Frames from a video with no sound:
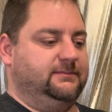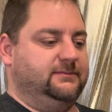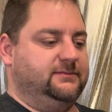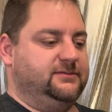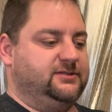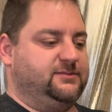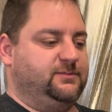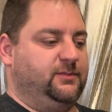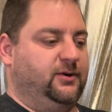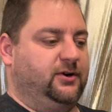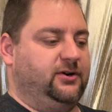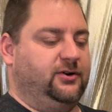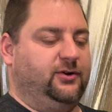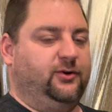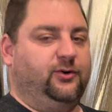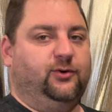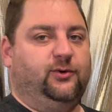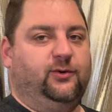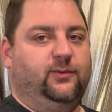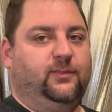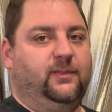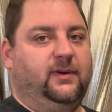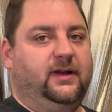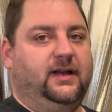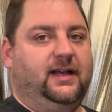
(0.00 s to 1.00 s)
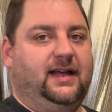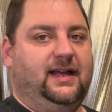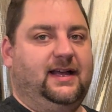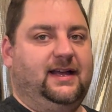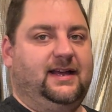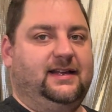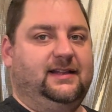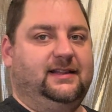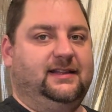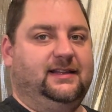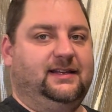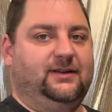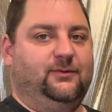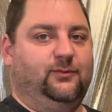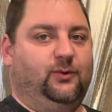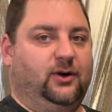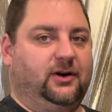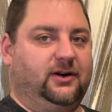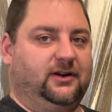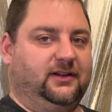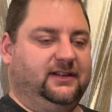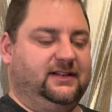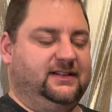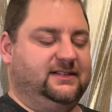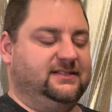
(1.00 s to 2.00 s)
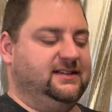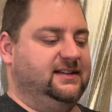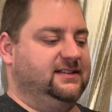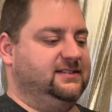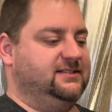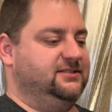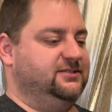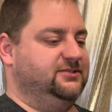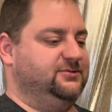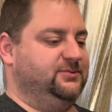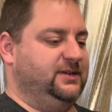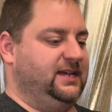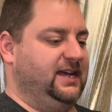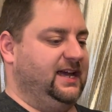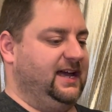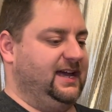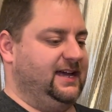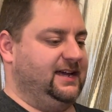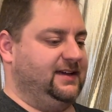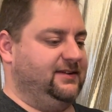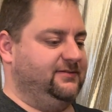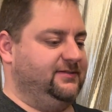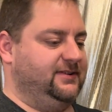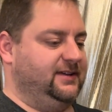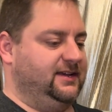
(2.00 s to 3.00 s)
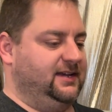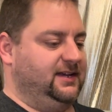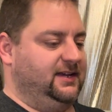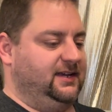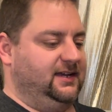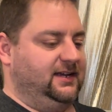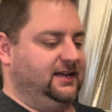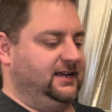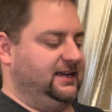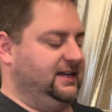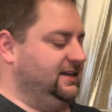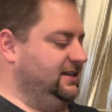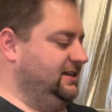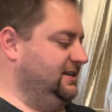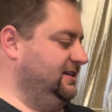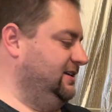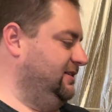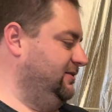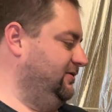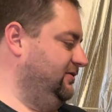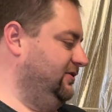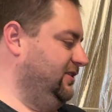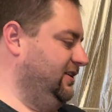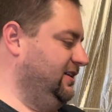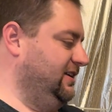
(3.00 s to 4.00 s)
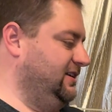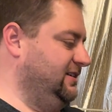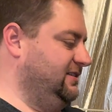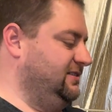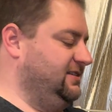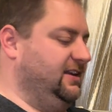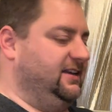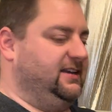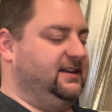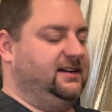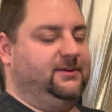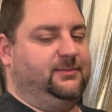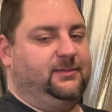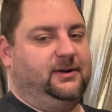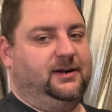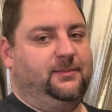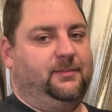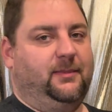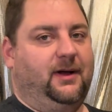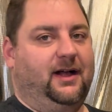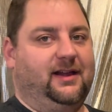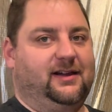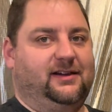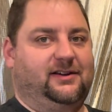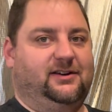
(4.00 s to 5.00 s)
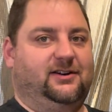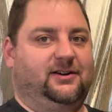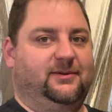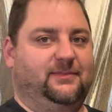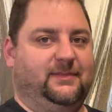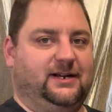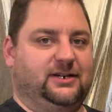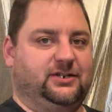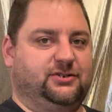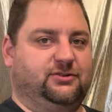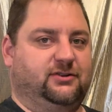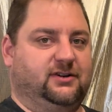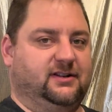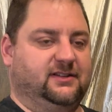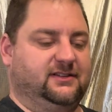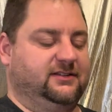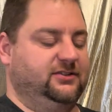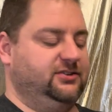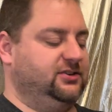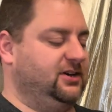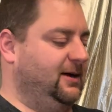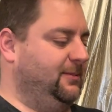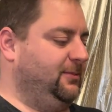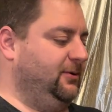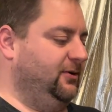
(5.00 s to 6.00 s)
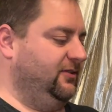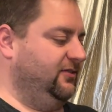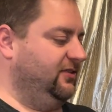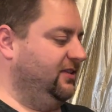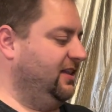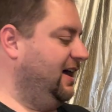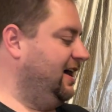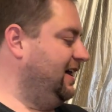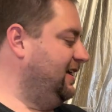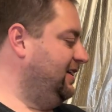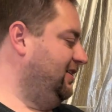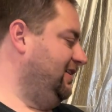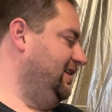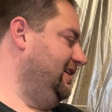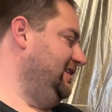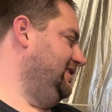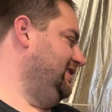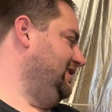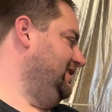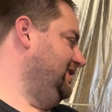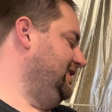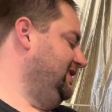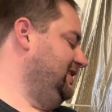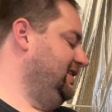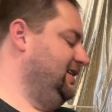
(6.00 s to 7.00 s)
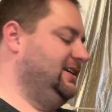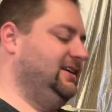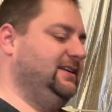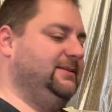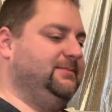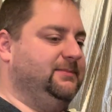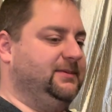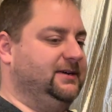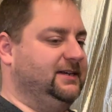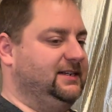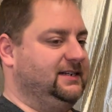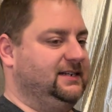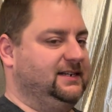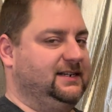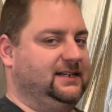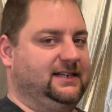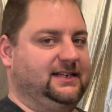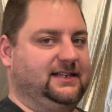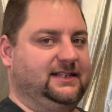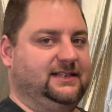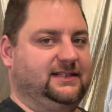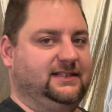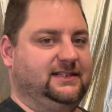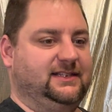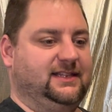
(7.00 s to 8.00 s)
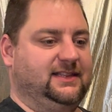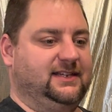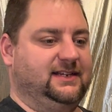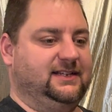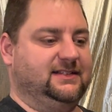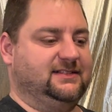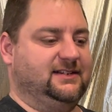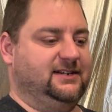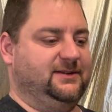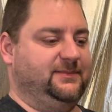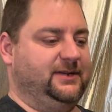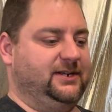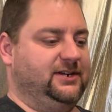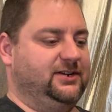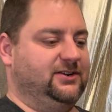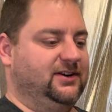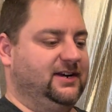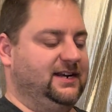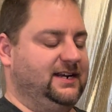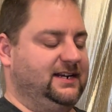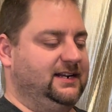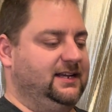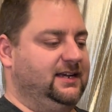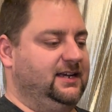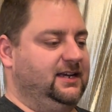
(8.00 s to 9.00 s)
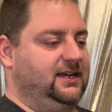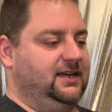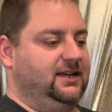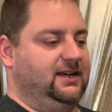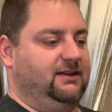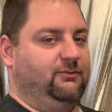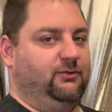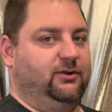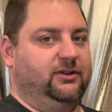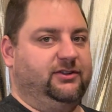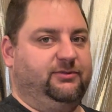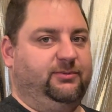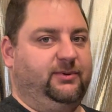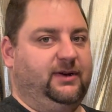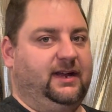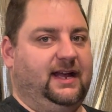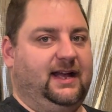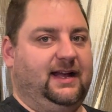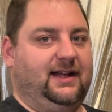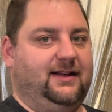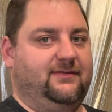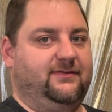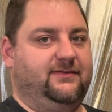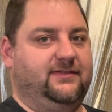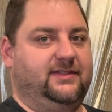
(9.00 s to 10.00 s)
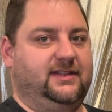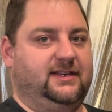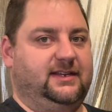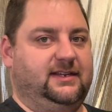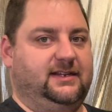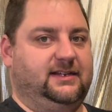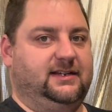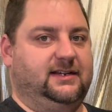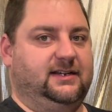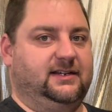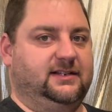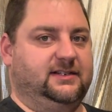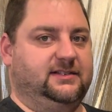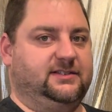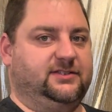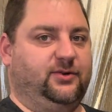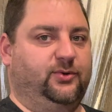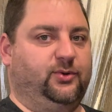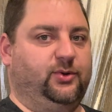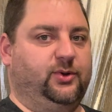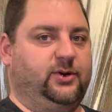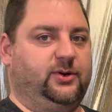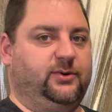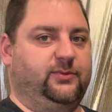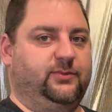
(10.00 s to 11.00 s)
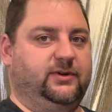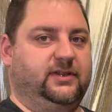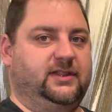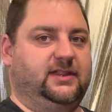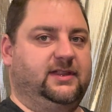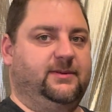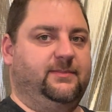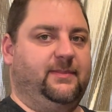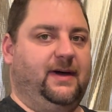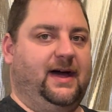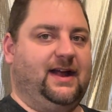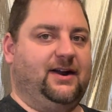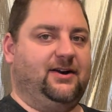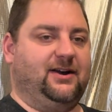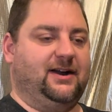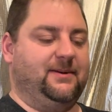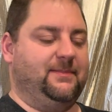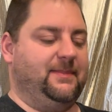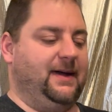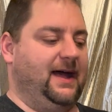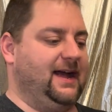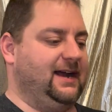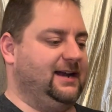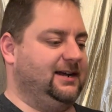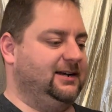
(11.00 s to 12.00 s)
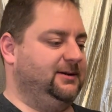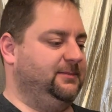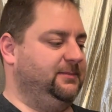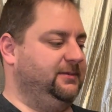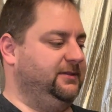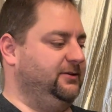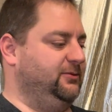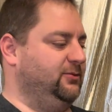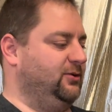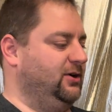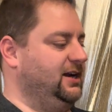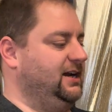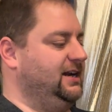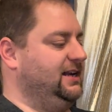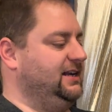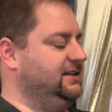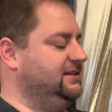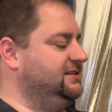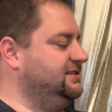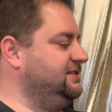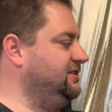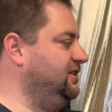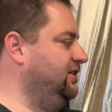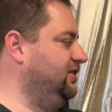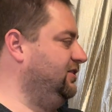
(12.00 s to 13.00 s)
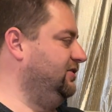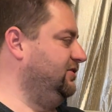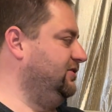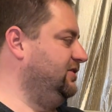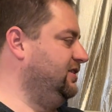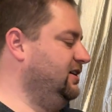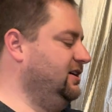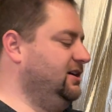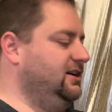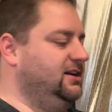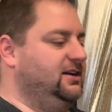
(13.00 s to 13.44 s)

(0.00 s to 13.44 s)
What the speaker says: smart home and the water leak sensors we have. And really excited. I'm going to monitor, make sure it doesn't drop offline or anything, but I think it's going to be great. Once we have the solar with the battery backup that we're getting installed,